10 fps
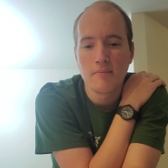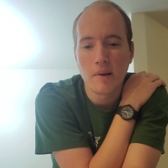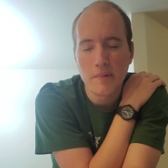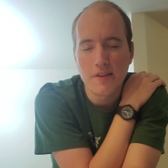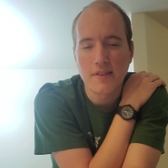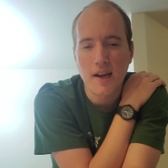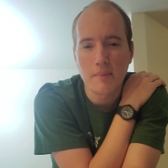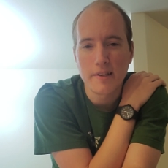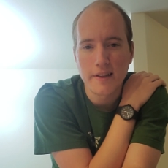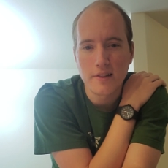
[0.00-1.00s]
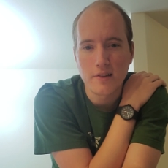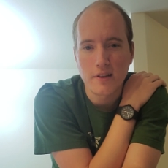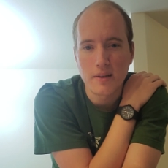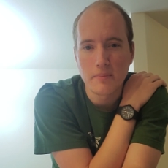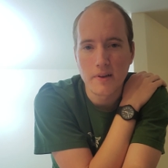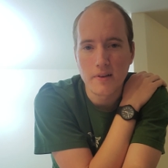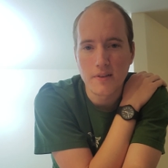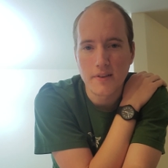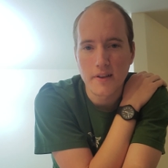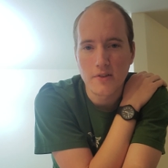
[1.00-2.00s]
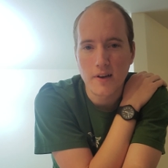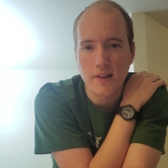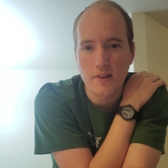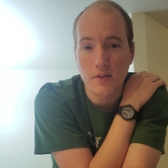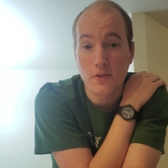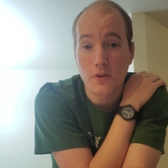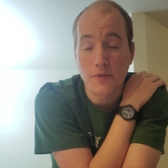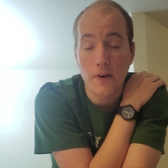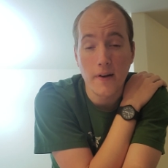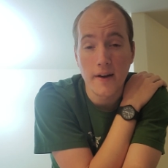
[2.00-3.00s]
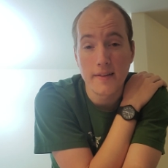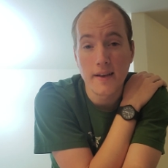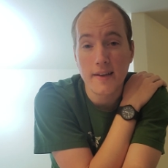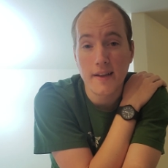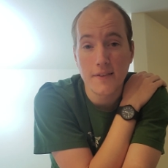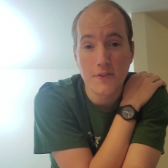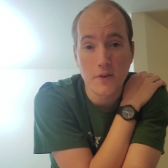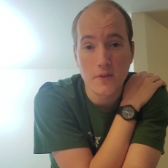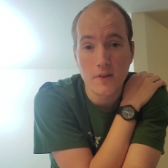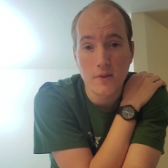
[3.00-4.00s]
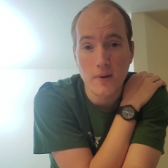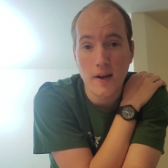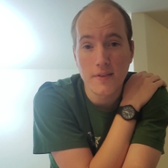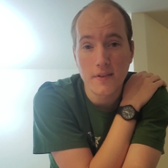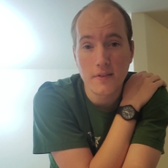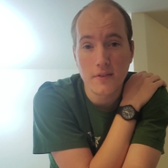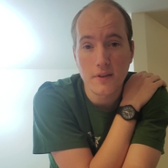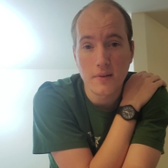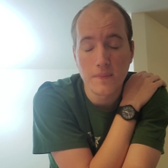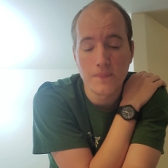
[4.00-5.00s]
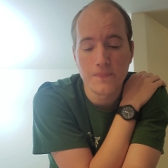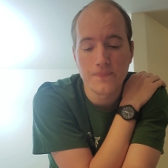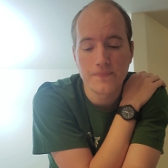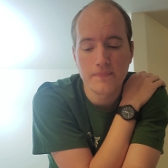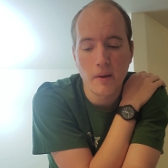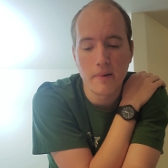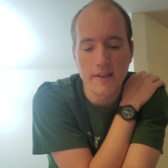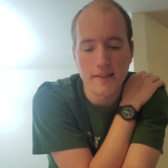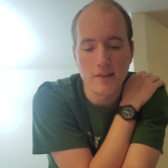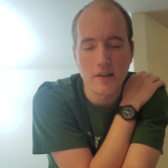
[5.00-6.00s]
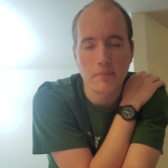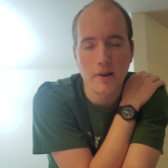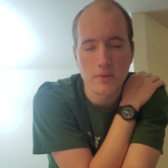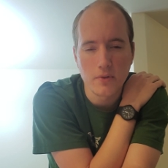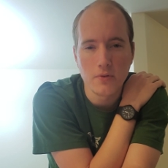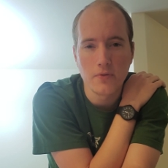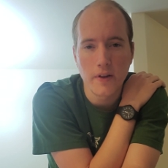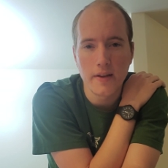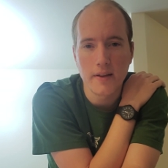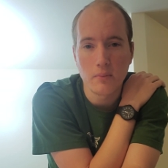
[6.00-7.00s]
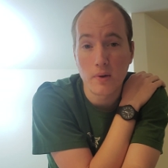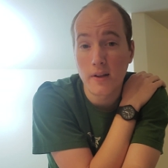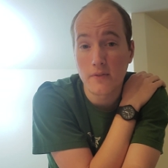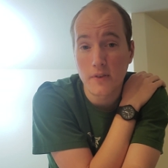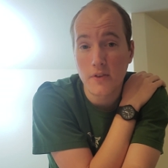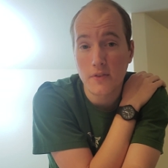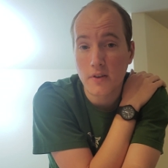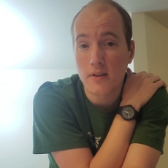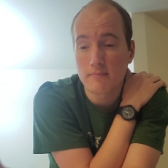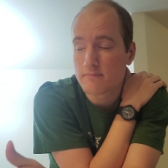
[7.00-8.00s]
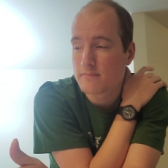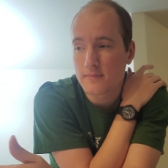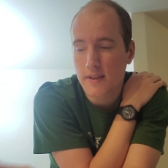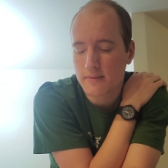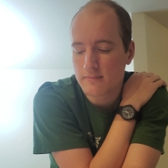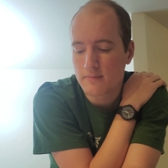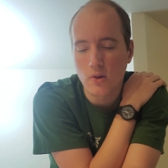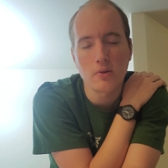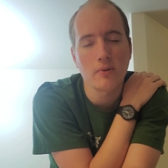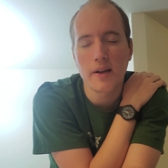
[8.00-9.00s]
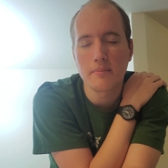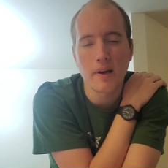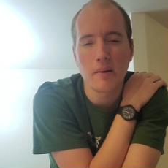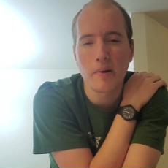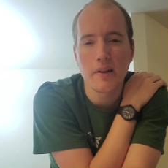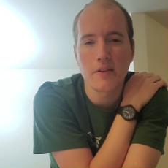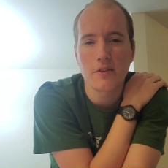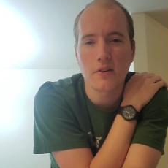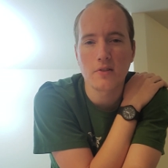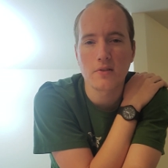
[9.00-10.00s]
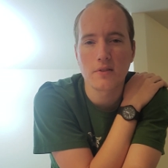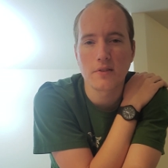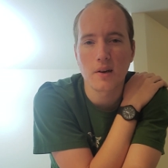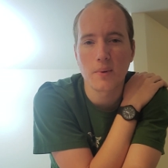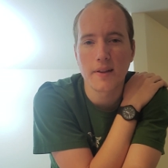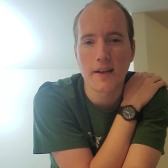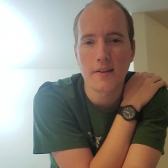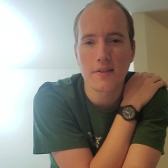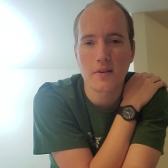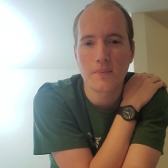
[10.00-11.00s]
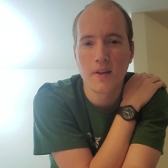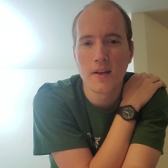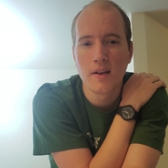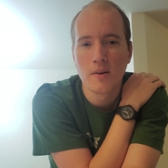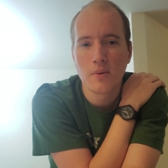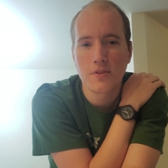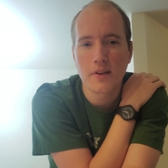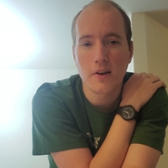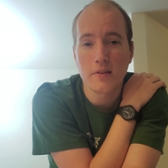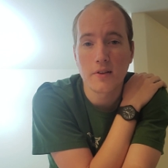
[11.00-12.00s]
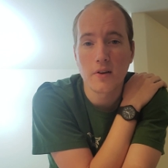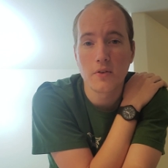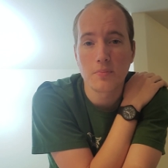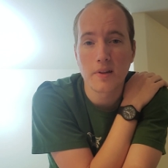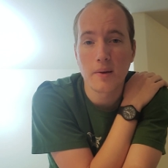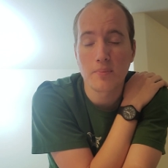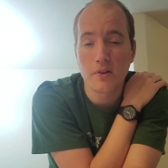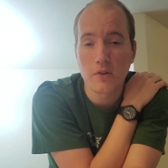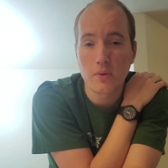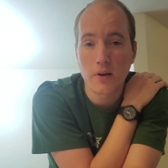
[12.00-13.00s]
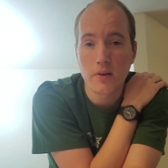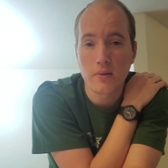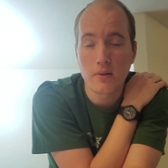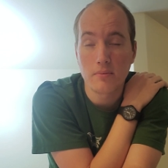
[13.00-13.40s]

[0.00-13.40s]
maybe it's time I need to look in the mirror instead of trying to look so far ahead that I can't see over the horizon. So maybe I need to look at my own two feet and what I've just done and look right in my immediate circle and start with that. So we'll see how it goes, but I appreciate it.